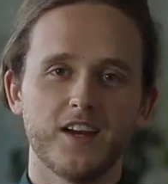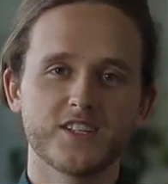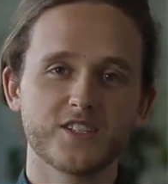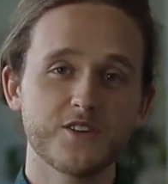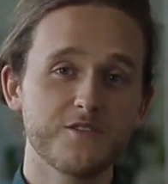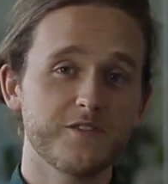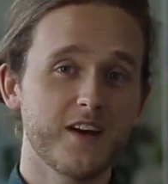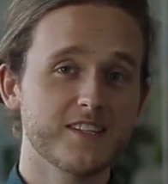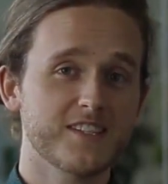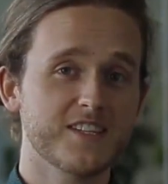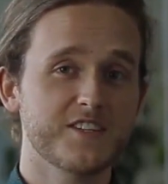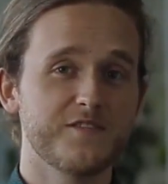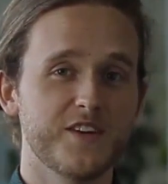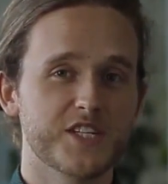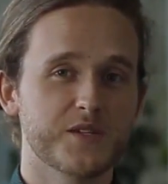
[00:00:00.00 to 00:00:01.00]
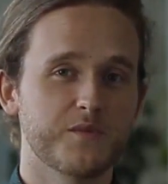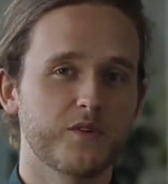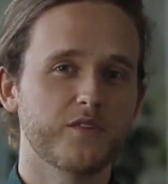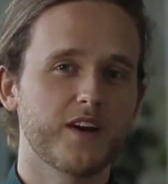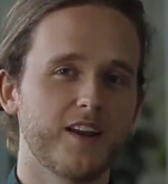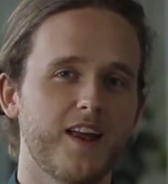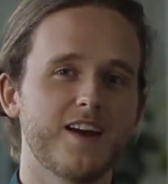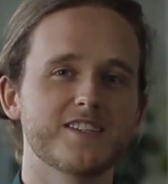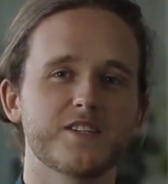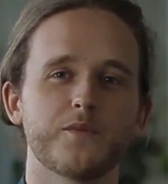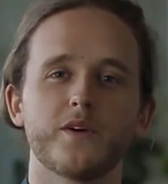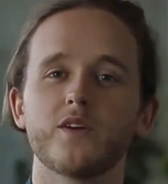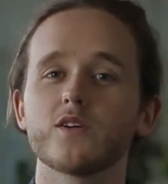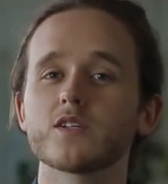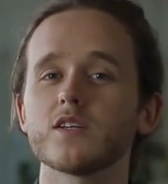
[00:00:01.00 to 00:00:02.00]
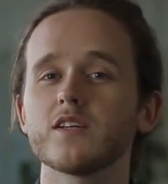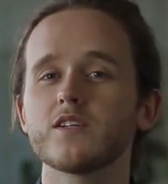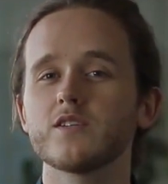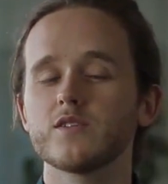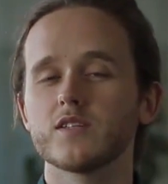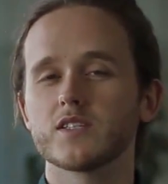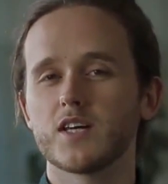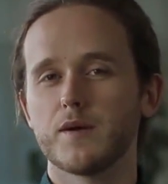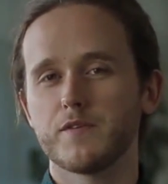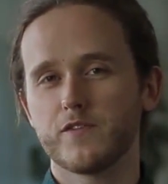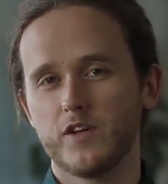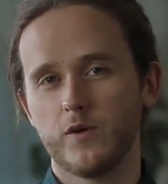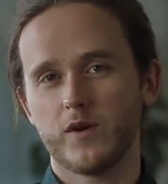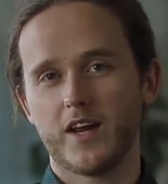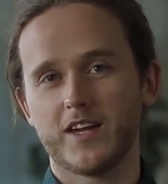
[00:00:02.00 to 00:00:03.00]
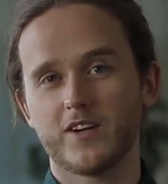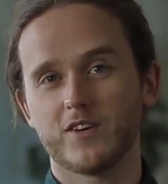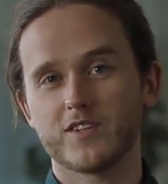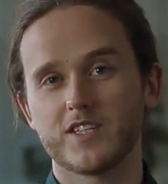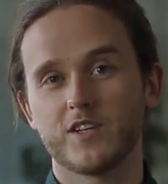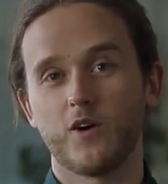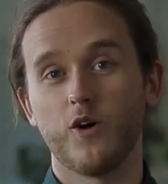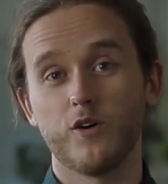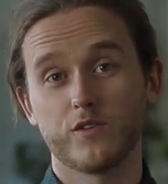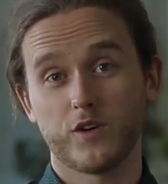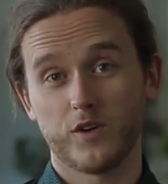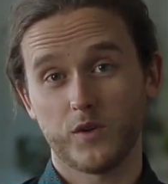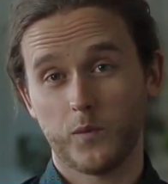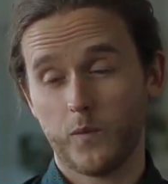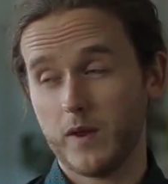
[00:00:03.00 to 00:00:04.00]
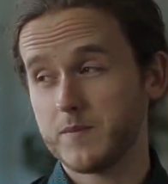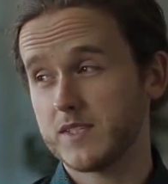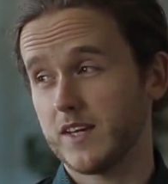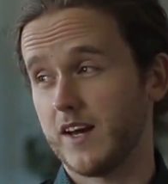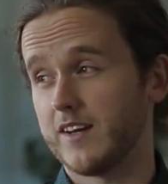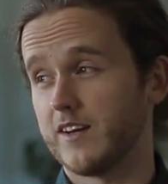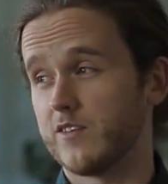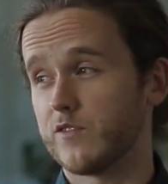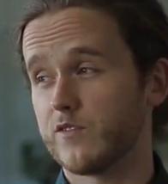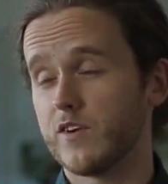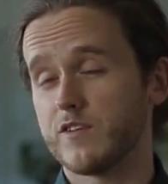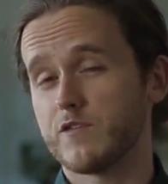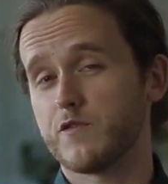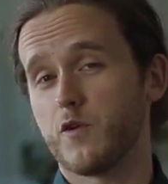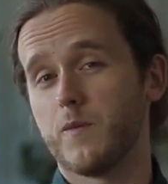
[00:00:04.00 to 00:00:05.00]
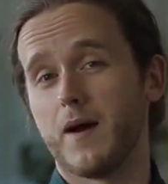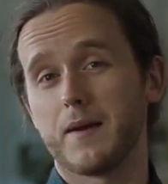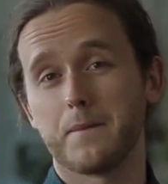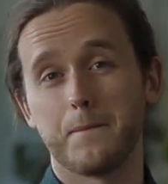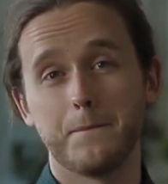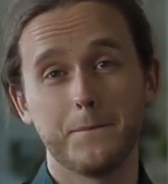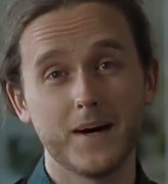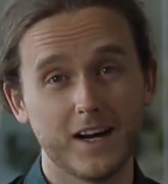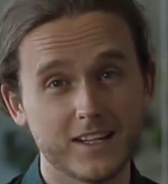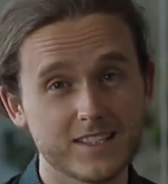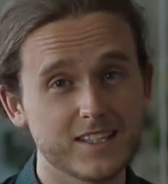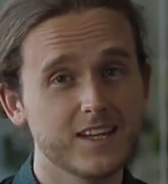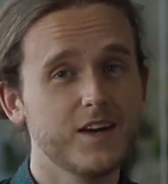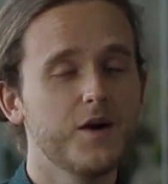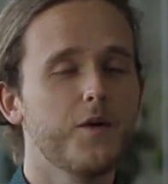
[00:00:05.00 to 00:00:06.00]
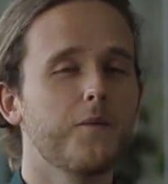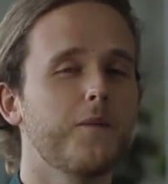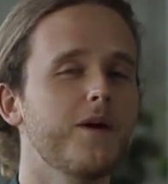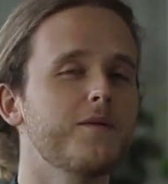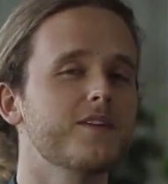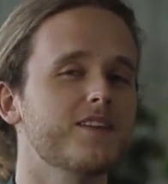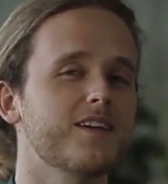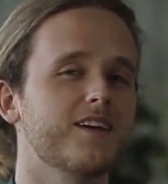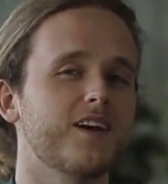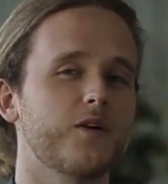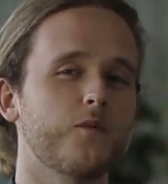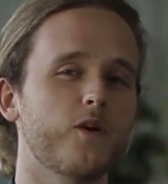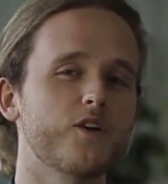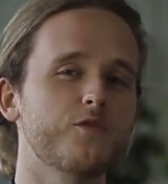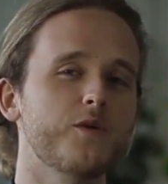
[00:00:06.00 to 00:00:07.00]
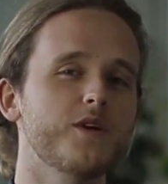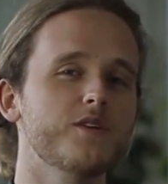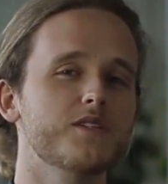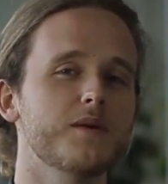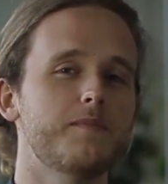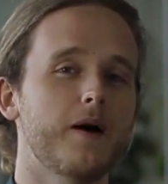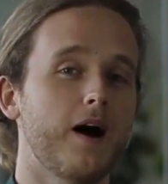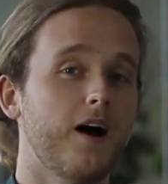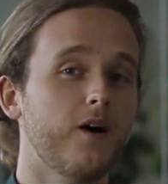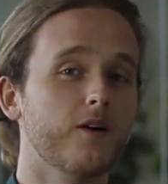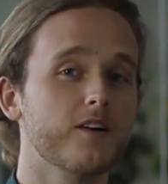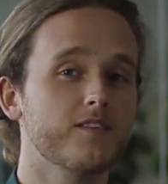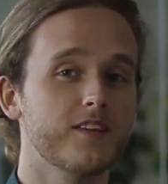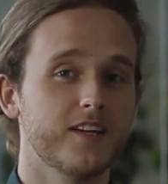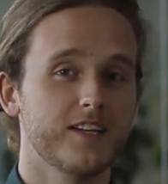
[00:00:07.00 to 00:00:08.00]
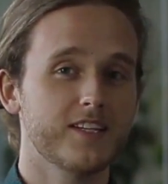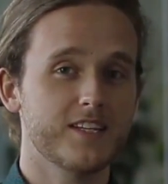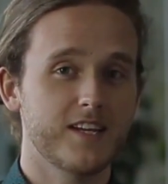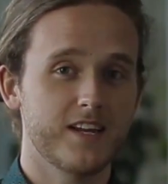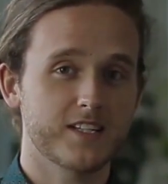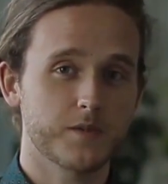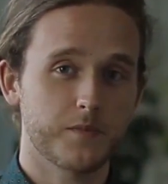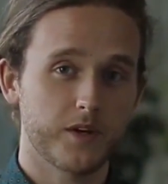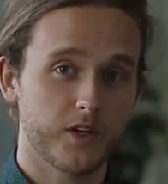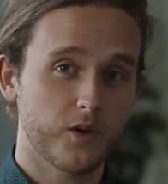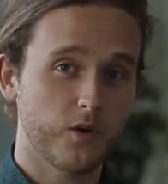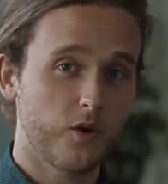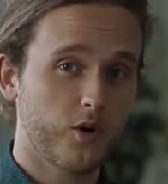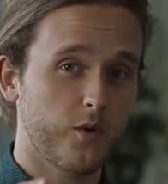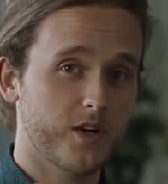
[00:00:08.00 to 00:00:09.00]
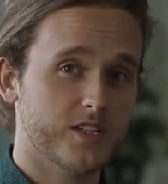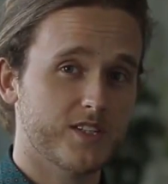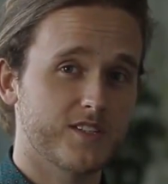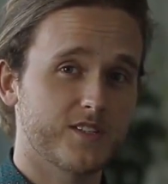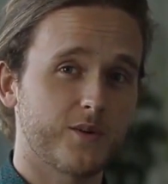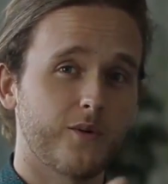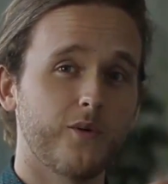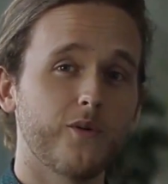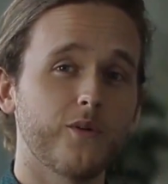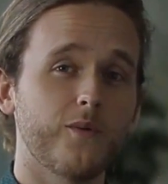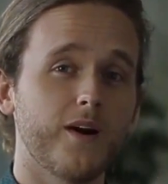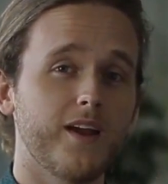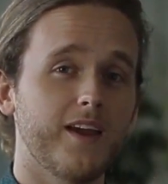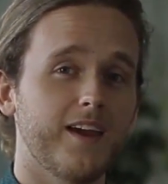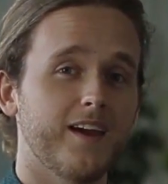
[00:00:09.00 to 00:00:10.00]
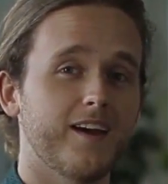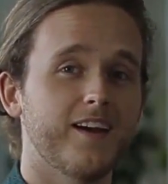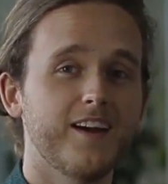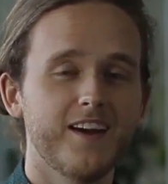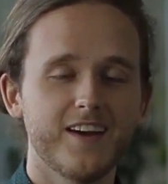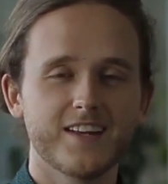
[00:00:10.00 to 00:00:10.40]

Astute fans of The Division will realise that we usually do this type of Q&A content over on the website in written format, but we were thinking, what if we use the power of the internet to bring your questions all the way here